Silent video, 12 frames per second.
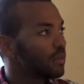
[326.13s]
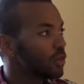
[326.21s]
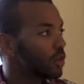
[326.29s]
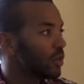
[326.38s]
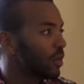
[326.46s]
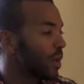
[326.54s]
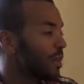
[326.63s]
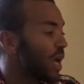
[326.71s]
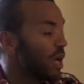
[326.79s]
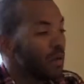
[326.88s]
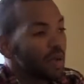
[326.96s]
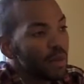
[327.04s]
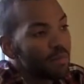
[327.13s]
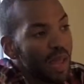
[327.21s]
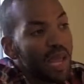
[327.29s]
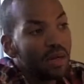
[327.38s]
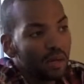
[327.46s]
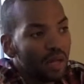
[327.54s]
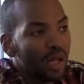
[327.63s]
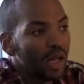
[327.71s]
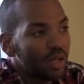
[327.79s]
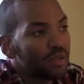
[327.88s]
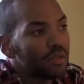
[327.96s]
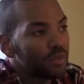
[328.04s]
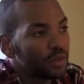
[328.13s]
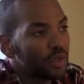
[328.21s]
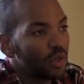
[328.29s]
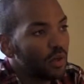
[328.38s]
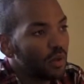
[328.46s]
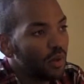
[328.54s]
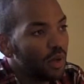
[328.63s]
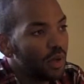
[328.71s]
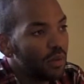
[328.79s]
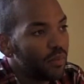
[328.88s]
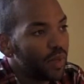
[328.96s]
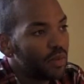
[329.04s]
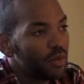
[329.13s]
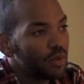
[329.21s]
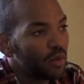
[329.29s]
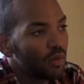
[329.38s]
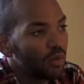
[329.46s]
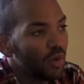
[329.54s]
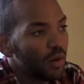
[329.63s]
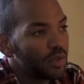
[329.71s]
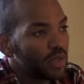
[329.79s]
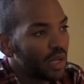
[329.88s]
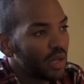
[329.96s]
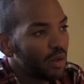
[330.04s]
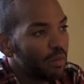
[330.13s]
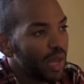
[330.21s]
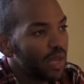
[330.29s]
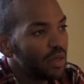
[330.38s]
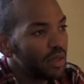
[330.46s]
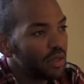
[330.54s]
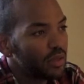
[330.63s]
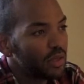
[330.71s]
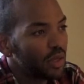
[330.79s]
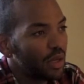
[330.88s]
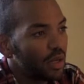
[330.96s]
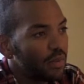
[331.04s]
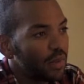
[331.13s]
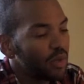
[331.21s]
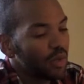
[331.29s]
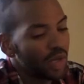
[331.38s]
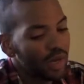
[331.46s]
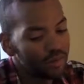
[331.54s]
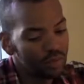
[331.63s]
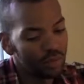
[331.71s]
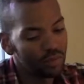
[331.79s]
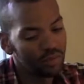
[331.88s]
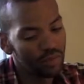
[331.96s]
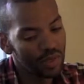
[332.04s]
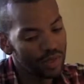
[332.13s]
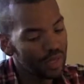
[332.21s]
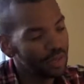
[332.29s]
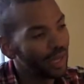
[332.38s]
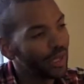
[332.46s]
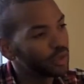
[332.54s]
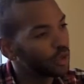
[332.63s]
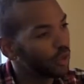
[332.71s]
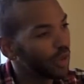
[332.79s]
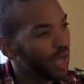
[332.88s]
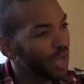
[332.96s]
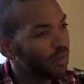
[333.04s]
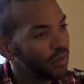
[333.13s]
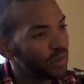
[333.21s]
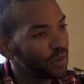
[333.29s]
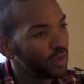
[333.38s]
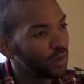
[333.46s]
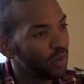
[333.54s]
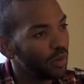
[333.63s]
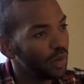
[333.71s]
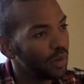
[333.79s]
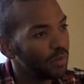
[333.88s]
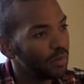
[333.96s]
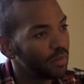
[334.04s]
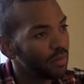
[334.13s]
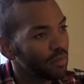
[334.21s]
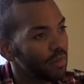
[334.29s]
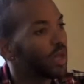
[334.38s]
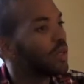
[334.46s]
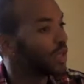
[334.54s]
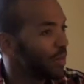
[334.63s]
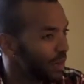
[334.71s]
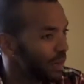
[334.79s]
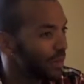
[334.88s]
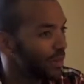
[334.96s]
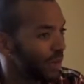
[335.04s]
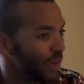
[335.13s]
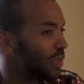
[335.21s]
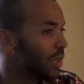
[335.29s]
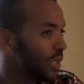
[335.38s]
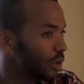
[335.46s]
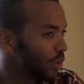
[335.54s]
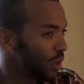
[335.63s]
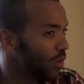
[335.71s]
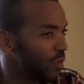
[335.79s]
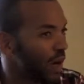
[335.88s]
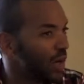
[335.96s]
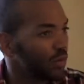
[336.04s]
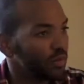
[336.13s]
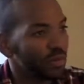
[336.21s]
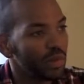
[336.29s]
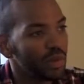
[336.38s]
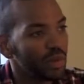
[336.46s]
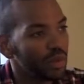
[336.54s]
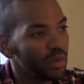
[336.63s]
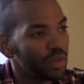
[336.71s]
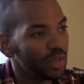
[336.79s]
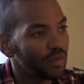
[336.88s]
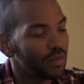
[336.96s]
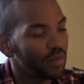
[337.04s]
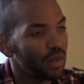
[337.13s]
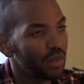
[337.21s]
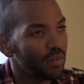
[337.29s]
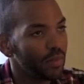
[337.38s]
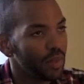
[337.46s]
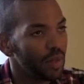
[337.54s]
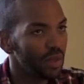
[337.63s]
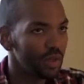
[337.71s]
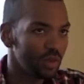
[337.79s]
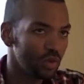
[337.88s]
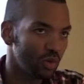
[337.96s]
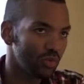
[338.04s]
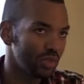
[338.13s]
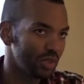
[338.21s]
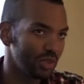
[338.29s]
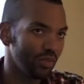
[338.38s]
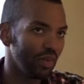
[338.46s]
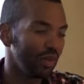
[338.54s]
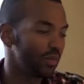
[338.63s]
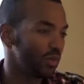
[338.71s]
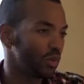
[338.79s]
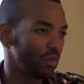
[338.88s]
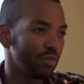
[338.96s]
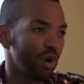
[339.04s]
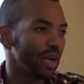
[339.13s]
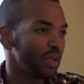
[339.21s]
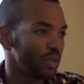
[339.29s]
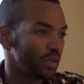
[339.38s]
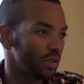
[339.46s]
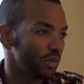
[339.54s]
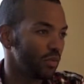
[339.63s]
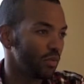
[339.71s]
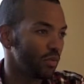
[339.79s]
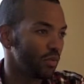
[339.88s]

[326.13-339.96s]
Sure. I mean, I paint a lot. So I do sort of large-scale paintings. I do a lot of sort of text on canvas. So because I've been a teacher and writer for many years, I've sort of just developed a sort of practice of